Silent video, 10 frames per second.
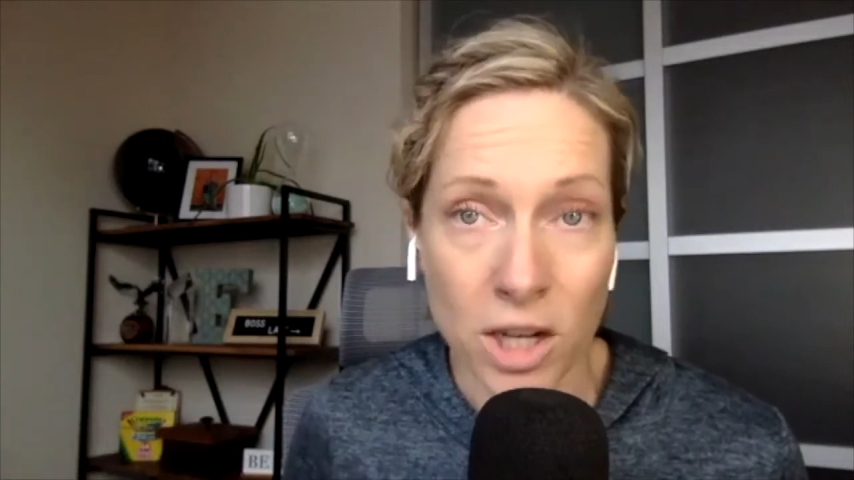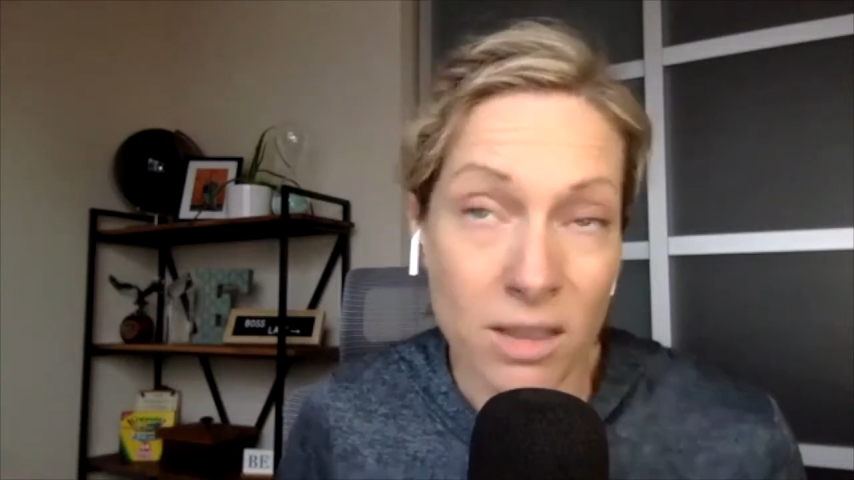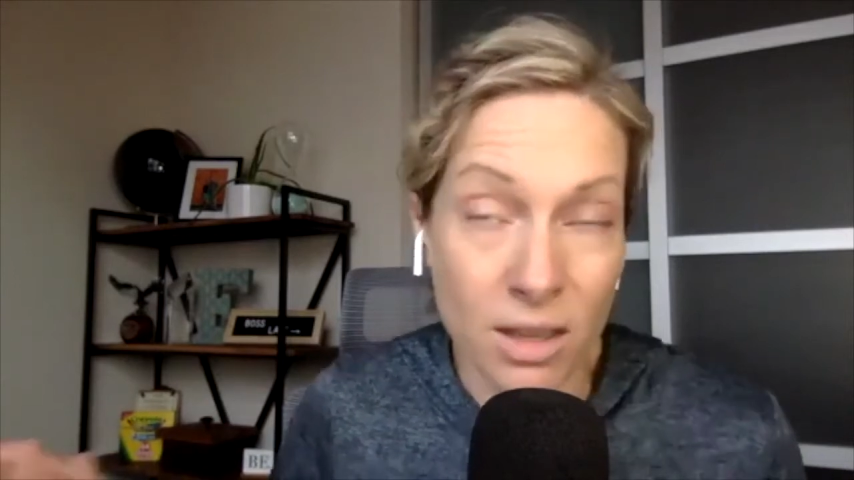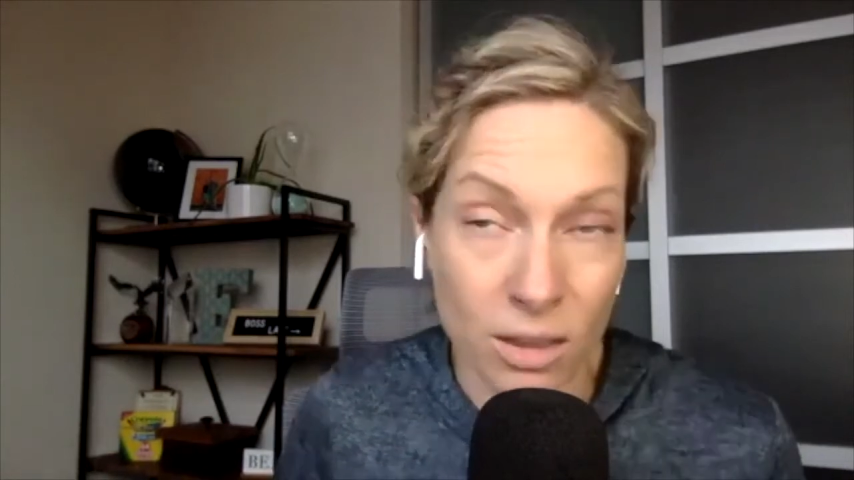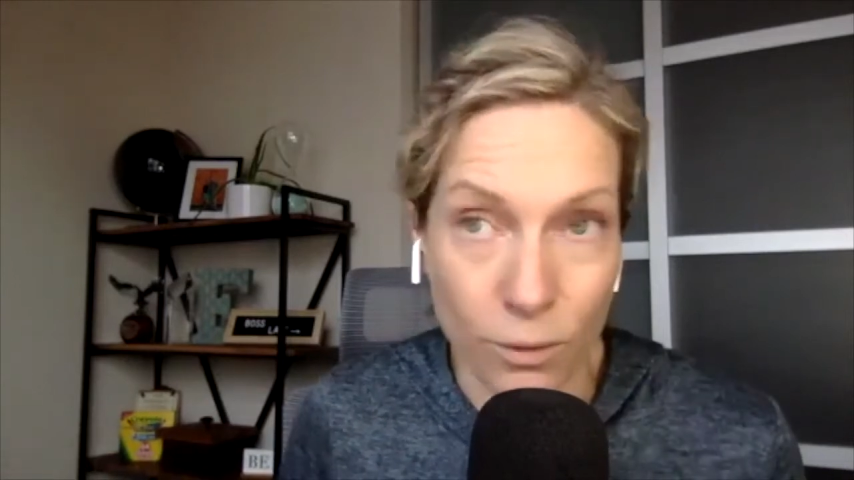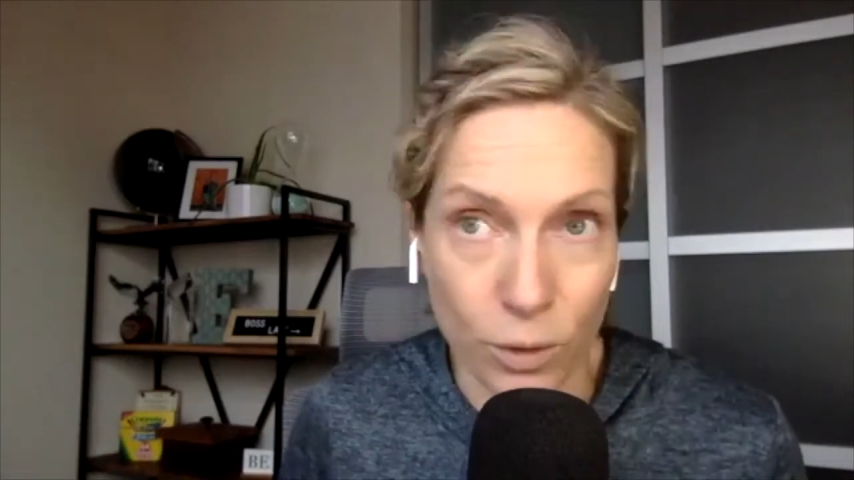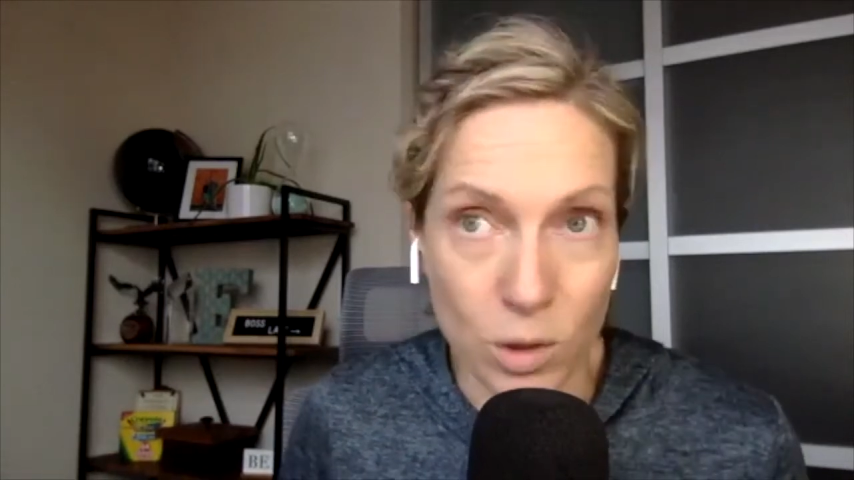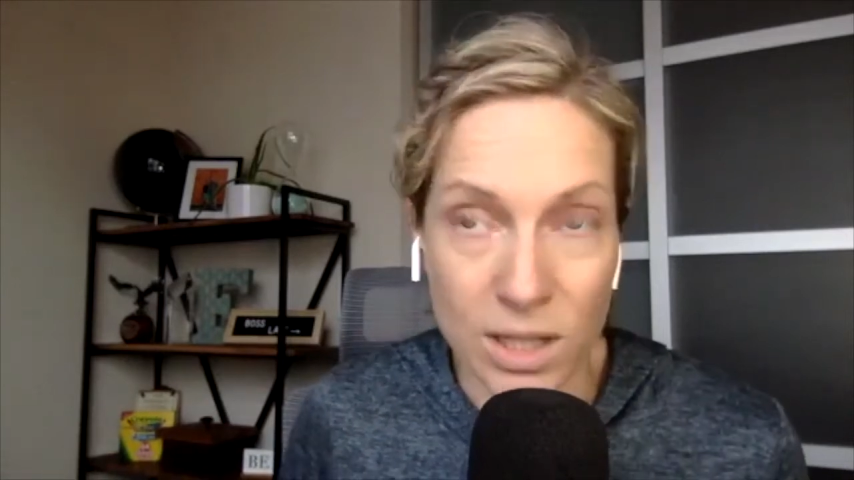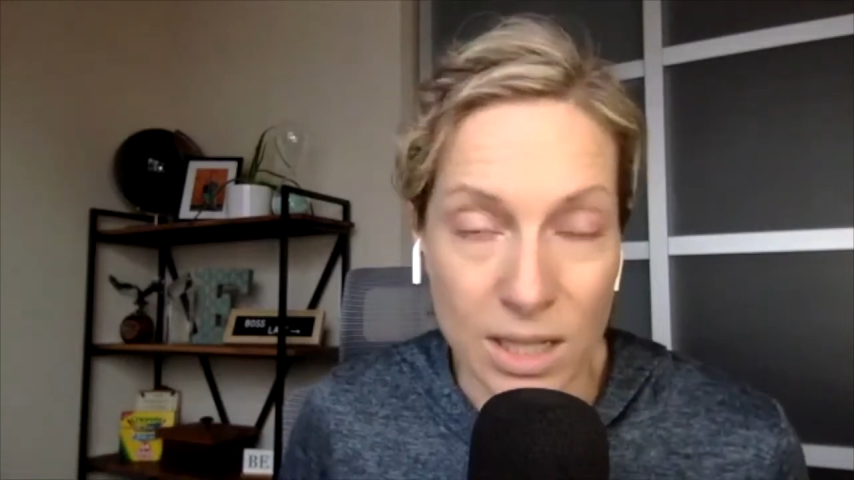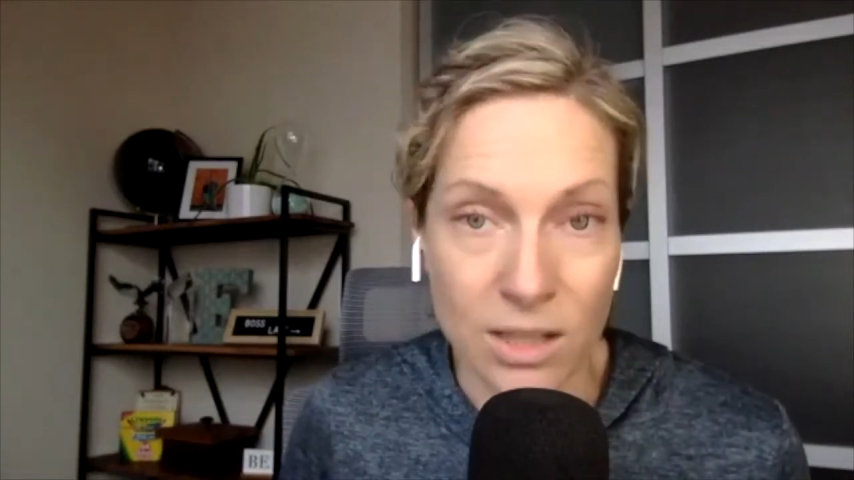I think the
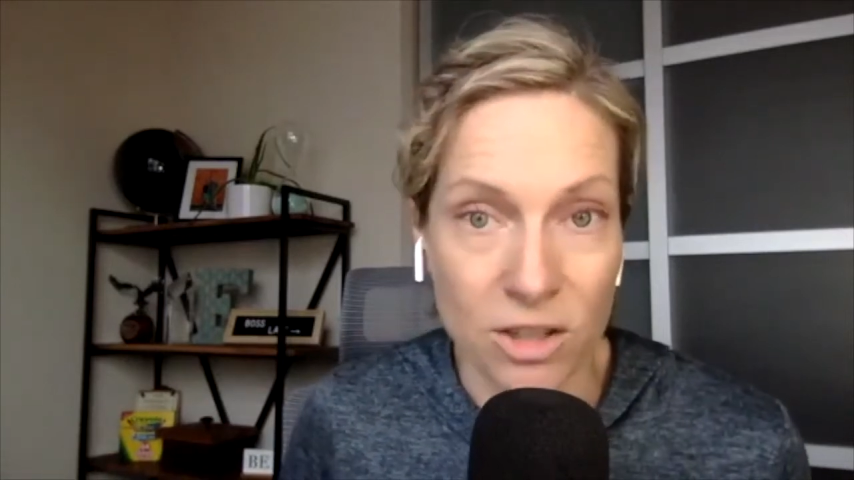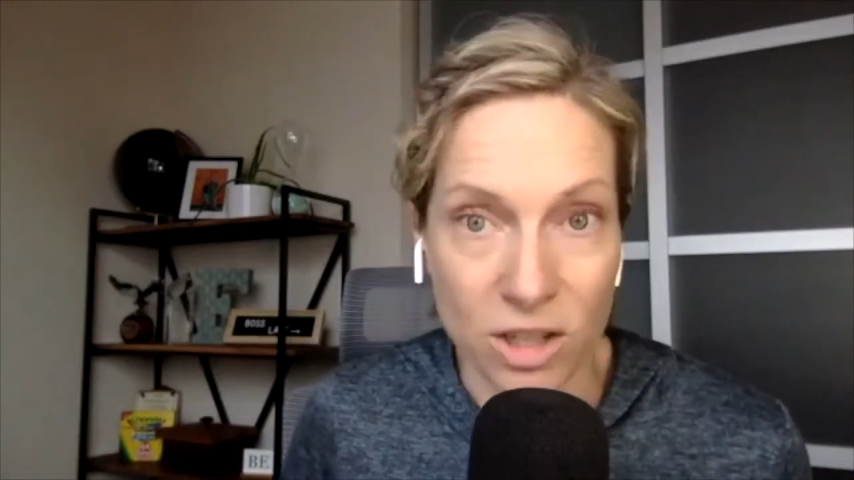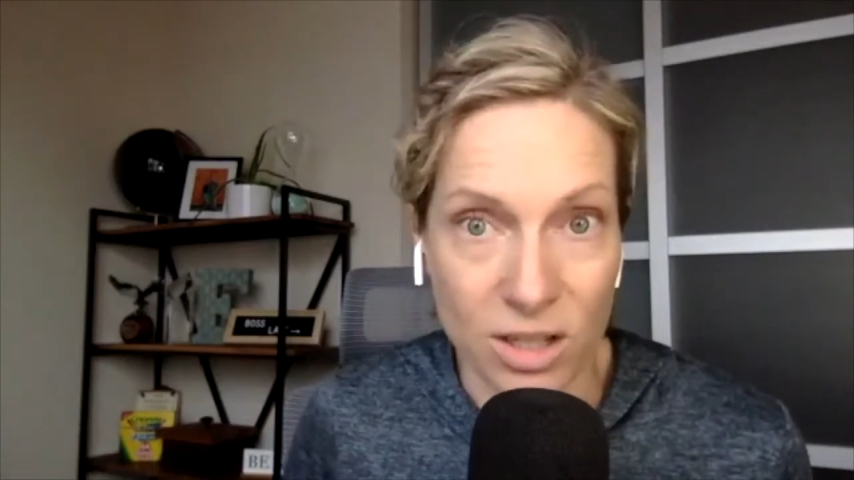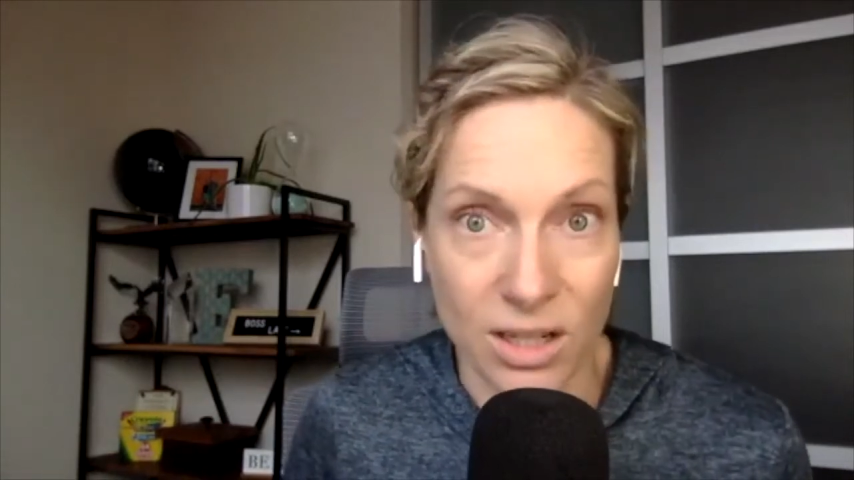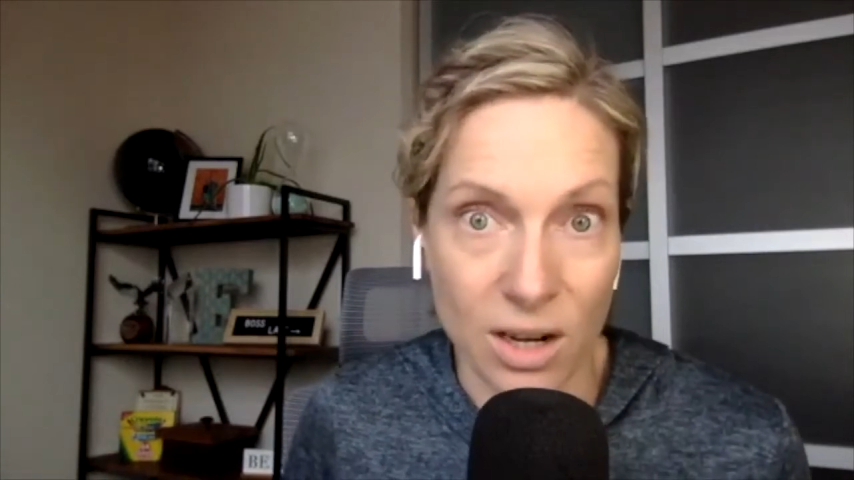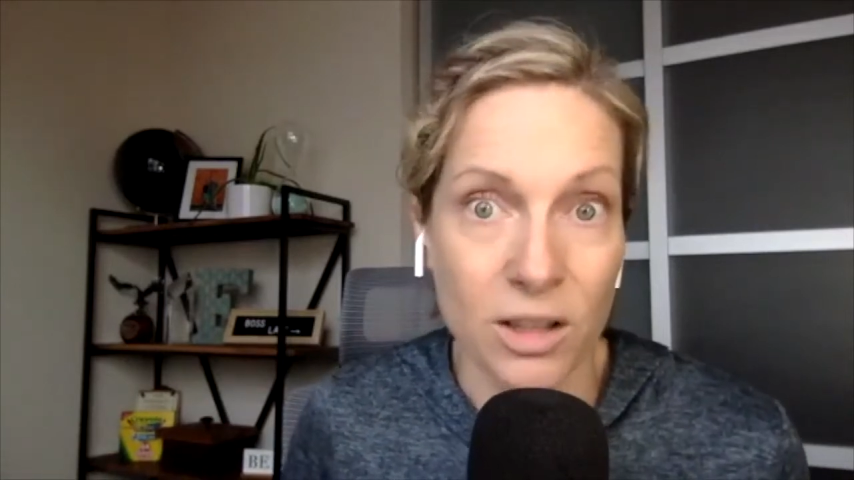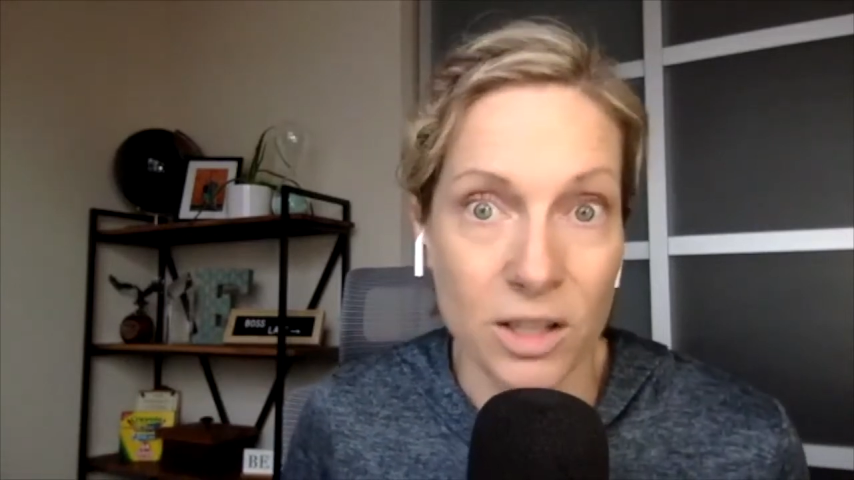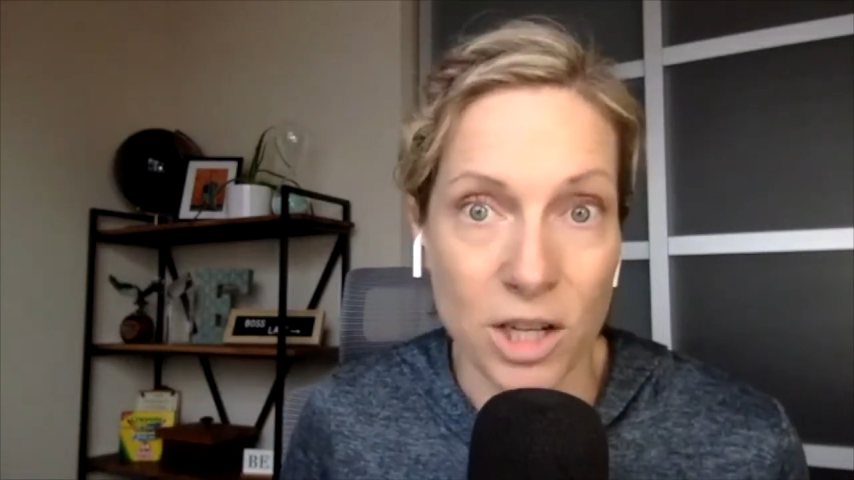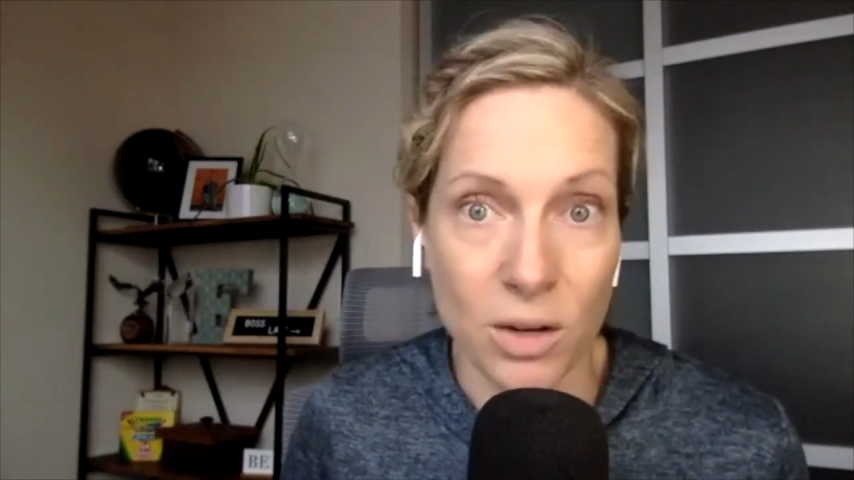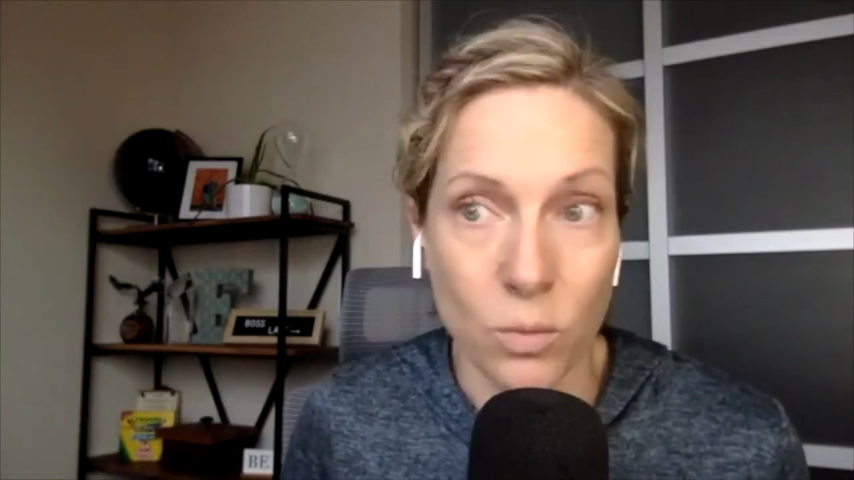first thing is just
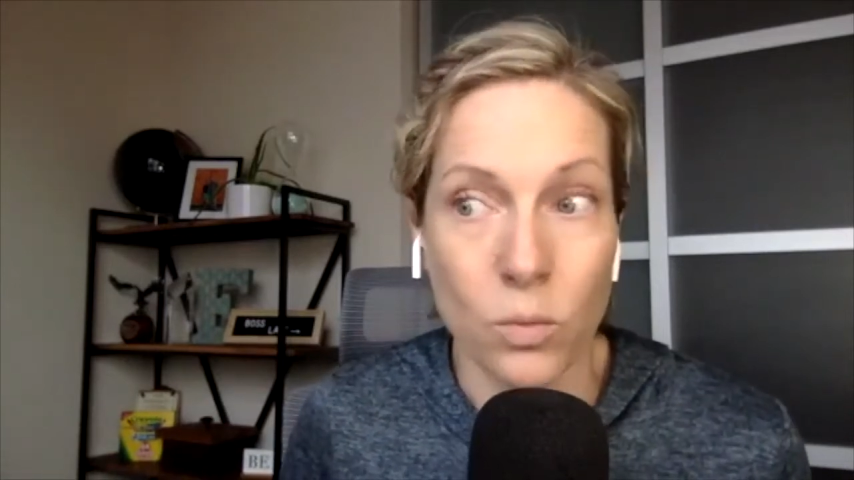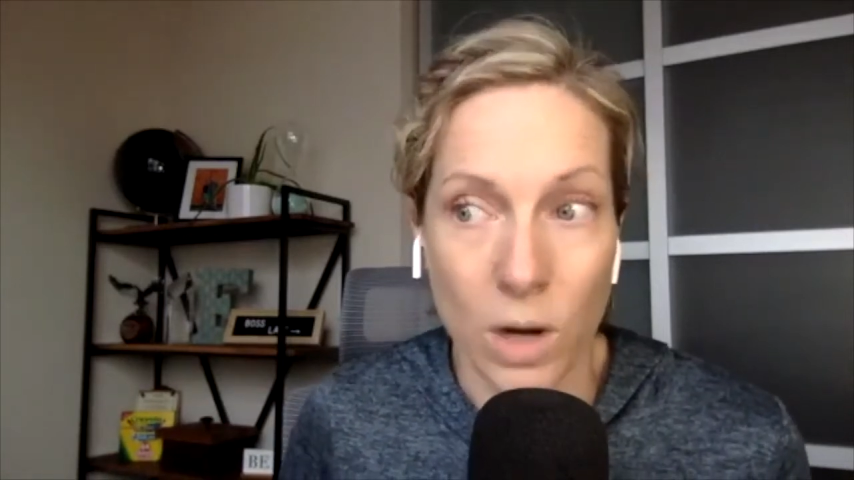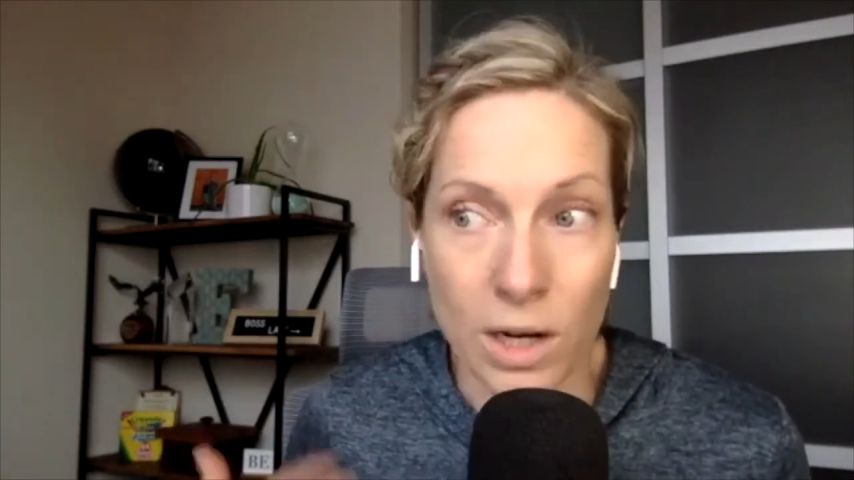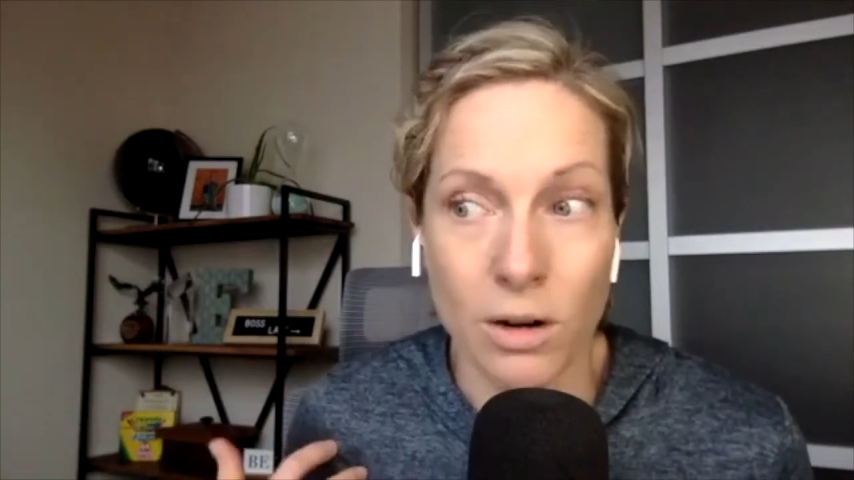acknowledging what